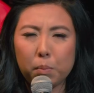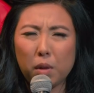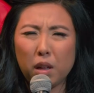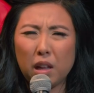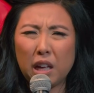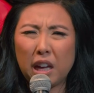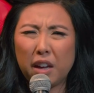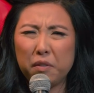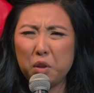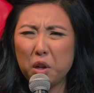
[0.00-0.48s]

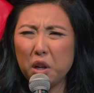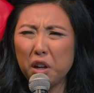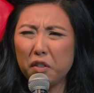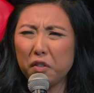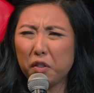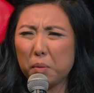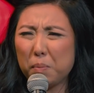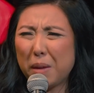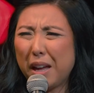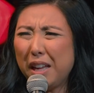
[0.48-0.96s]
all, have you
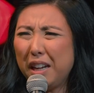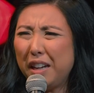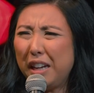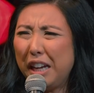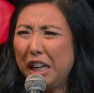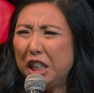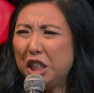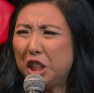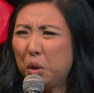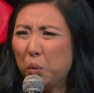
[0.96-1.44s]
ever met an
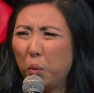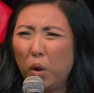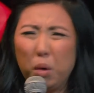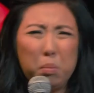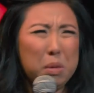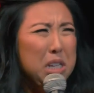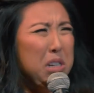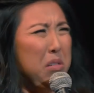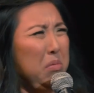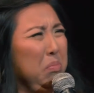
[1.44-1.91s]
Asian
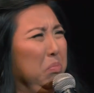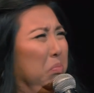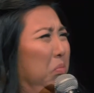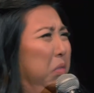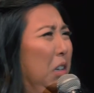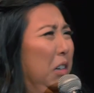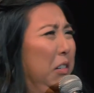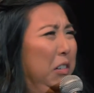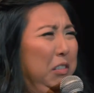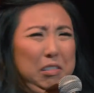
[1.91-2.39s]
woman?
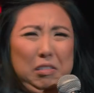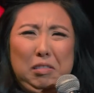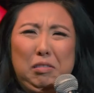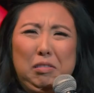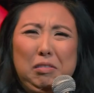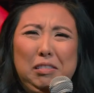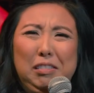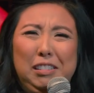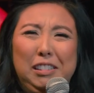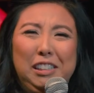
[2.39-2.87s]

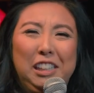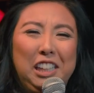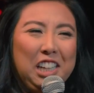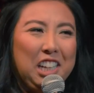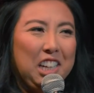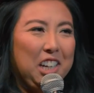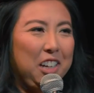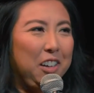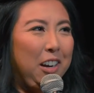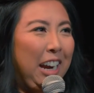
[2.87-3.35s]

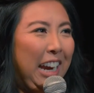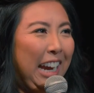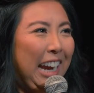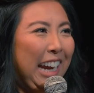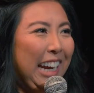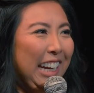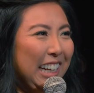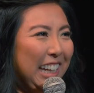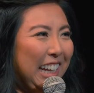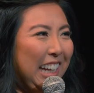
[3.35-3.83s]

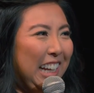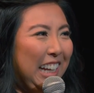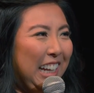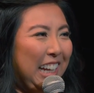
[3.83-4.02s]
Right?